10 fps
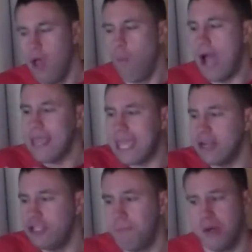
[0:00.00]
Why
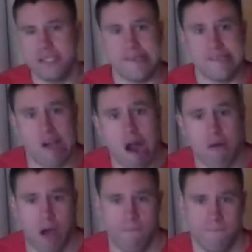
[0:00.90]
can't you push
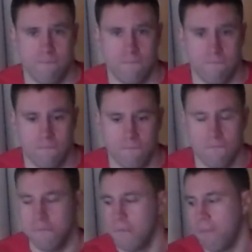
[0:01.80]
Cesaro?
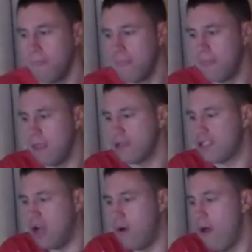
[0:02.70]

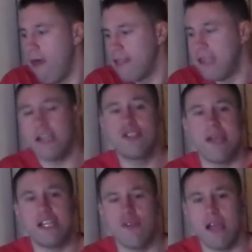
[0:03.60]
So there's
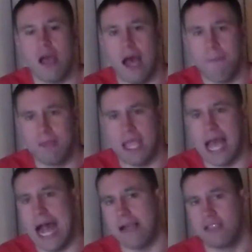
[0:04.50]
your injury
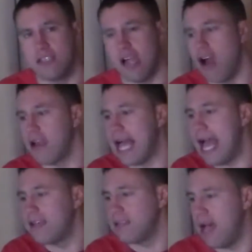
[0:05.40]
update on Cesaro,
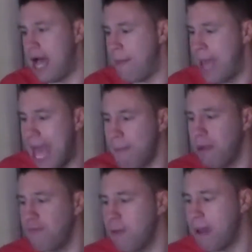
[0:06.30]
guys. I'm
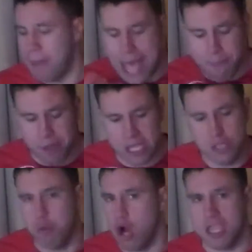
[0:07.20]
happy for him. I'm happy
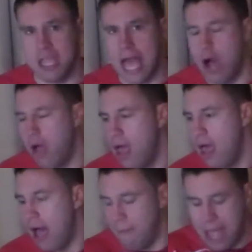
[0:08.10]
he's working out.
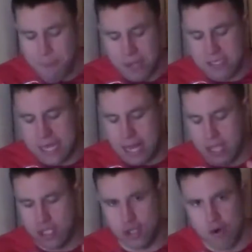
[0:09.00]
I'm happy he's
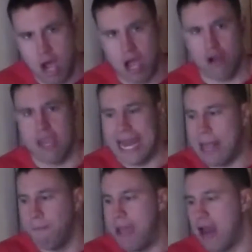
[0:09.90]
getting stronger,
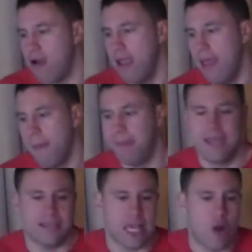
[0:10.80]
getting better,
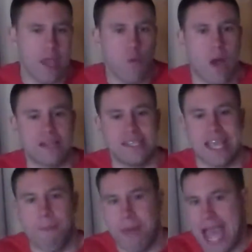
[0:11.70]
because I know he wants to
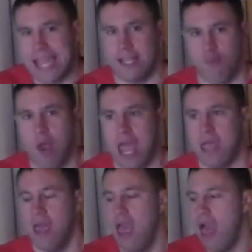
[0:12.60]
get back in the
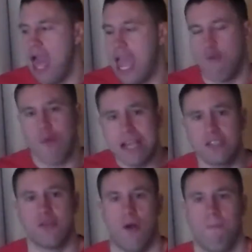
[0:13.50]
ring and
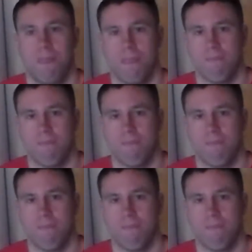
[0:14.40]
wrestle.